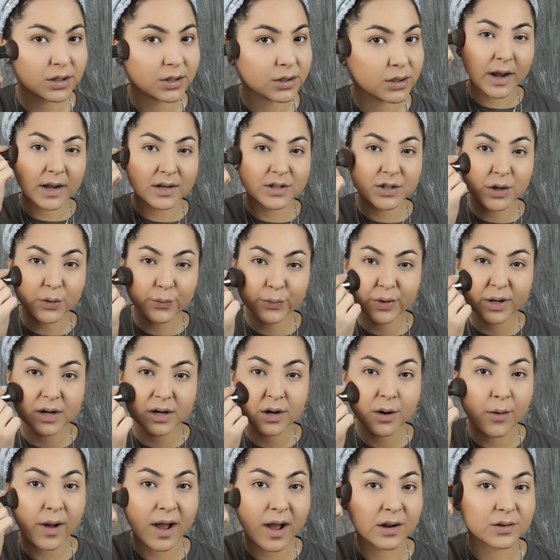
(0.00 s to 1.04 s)
I don't really
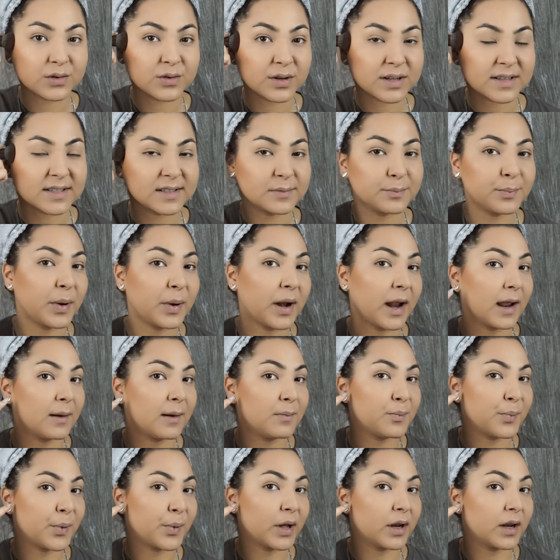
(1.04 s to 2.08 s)
know how to explain,
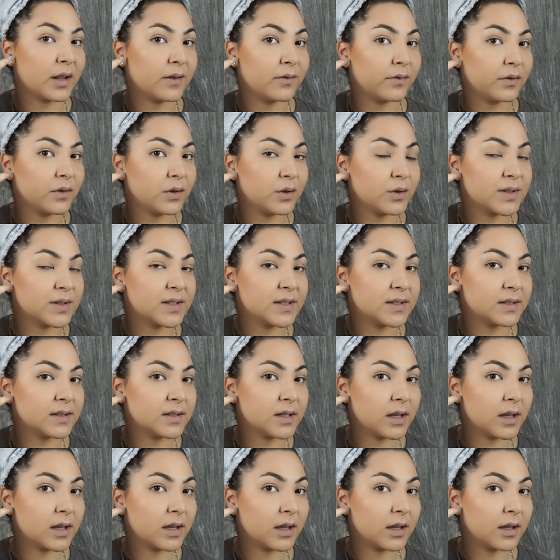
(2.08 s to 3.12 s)
but if you
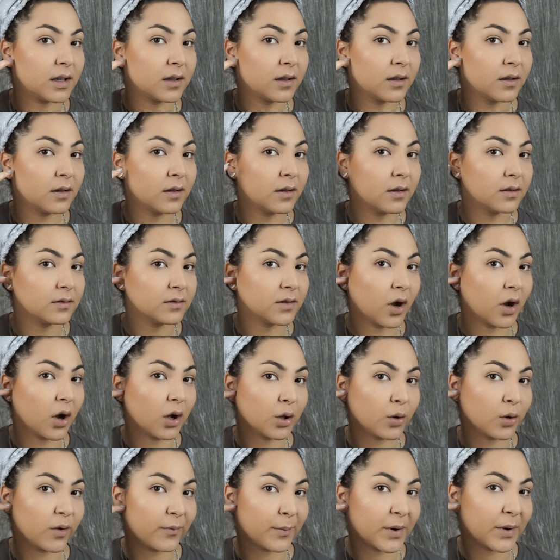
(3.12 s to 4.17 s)
see, the
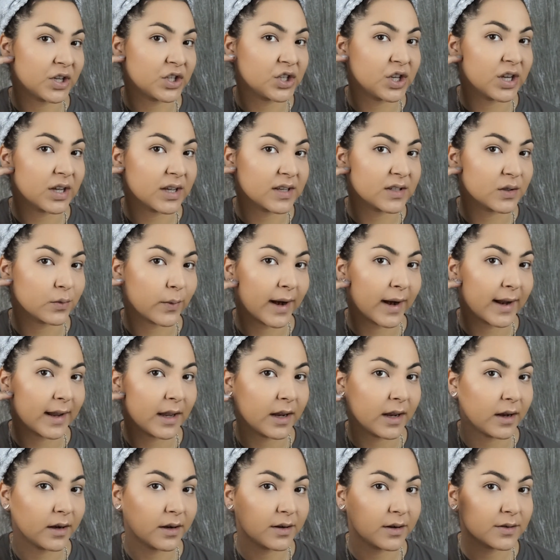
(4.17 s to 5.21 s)
hollow of my cheek is right
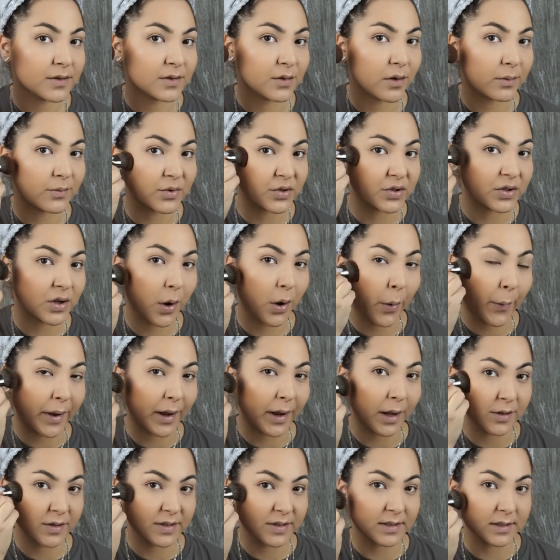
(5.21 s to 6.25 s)
here, so I'm just
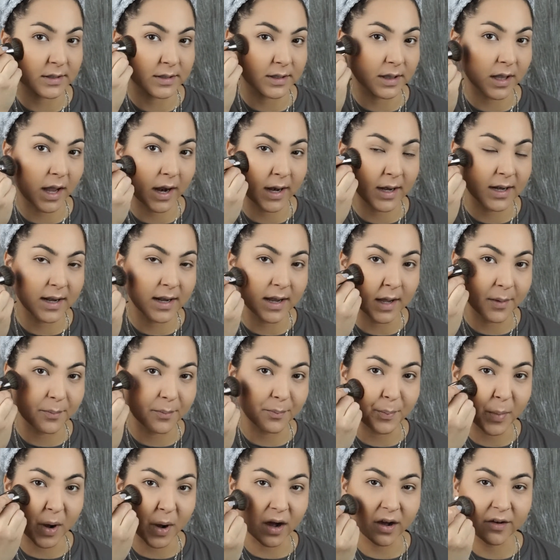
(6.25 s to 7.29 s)
going slightly
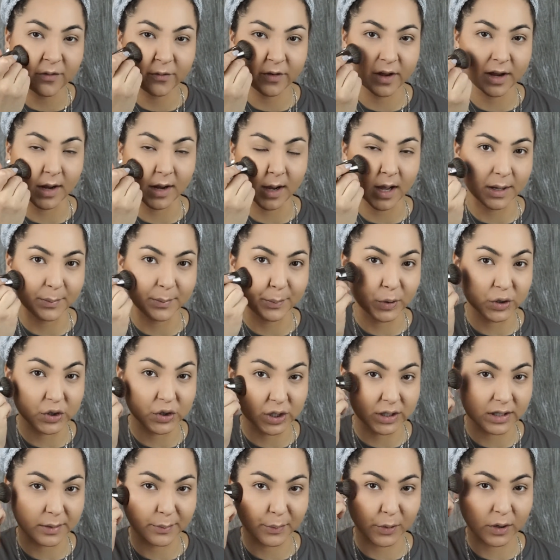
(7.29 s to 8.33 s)
above and kind of
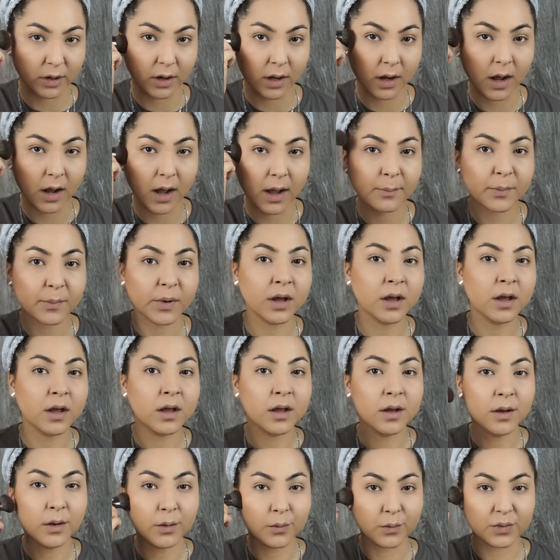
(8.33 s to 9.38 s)
pushing the product up,
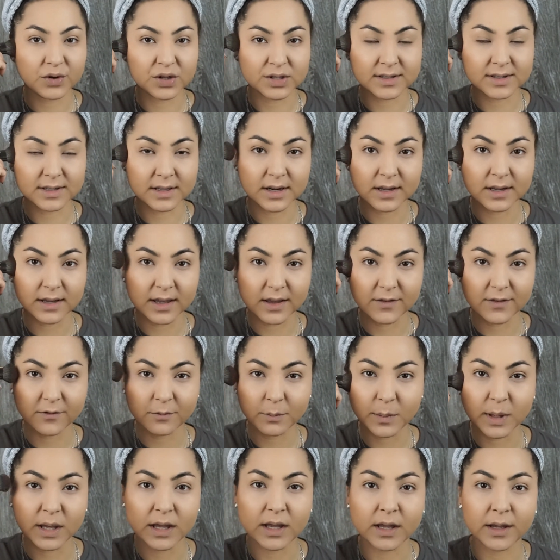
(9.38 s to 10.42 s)
which is gonna give
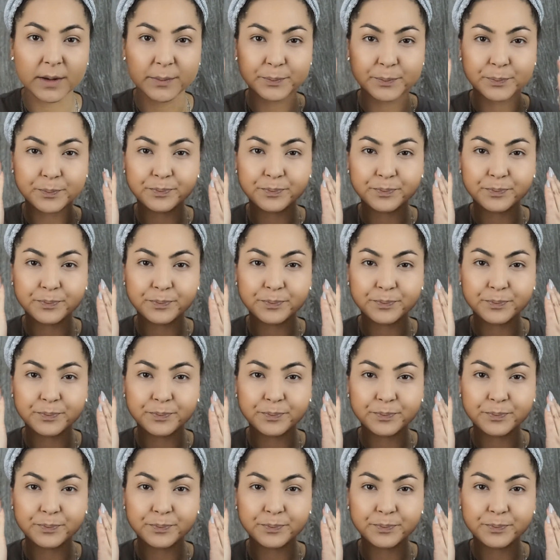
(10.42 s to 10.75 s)
me